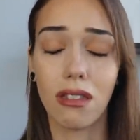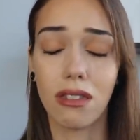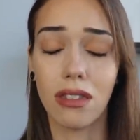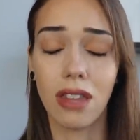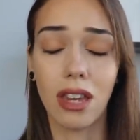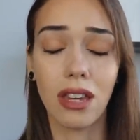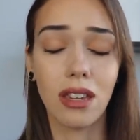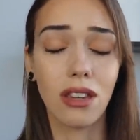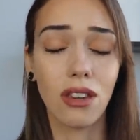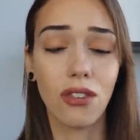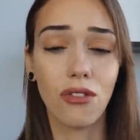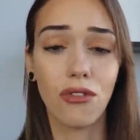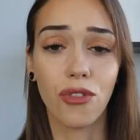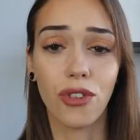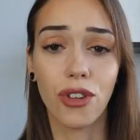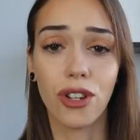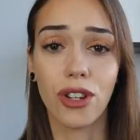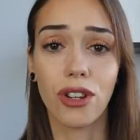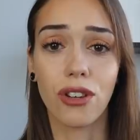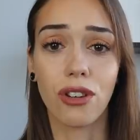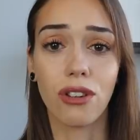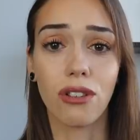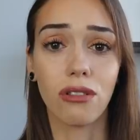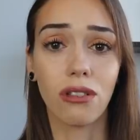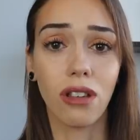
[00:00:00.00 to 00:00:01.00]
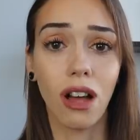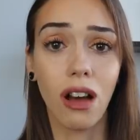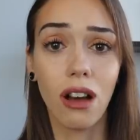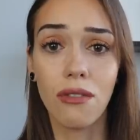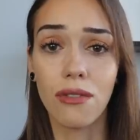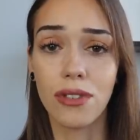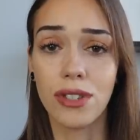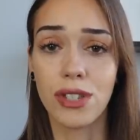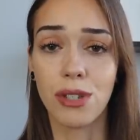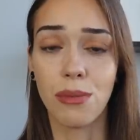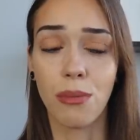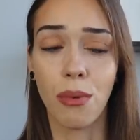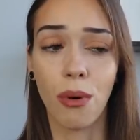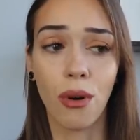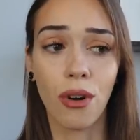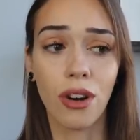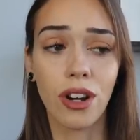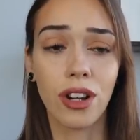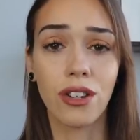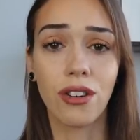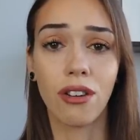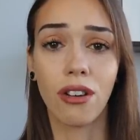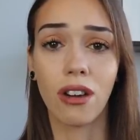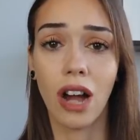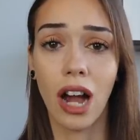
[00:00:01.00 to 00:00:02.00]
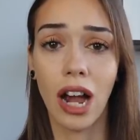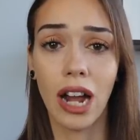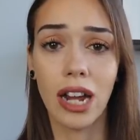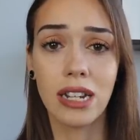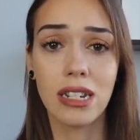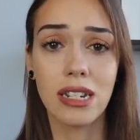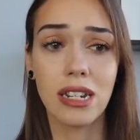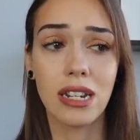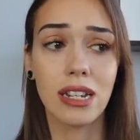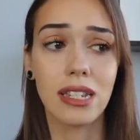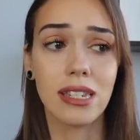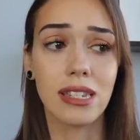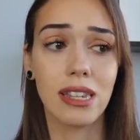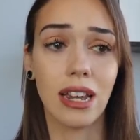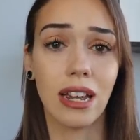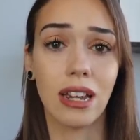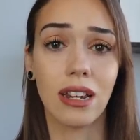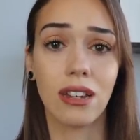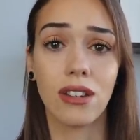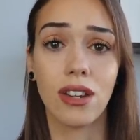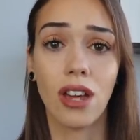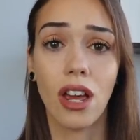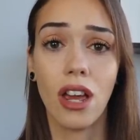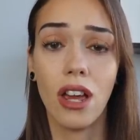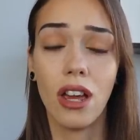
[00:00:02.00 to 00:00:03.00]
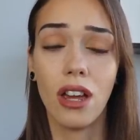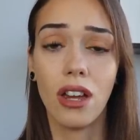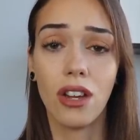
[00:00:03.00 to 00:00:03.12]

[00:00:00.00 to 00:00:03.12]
Thank you for your love and support and your kindness and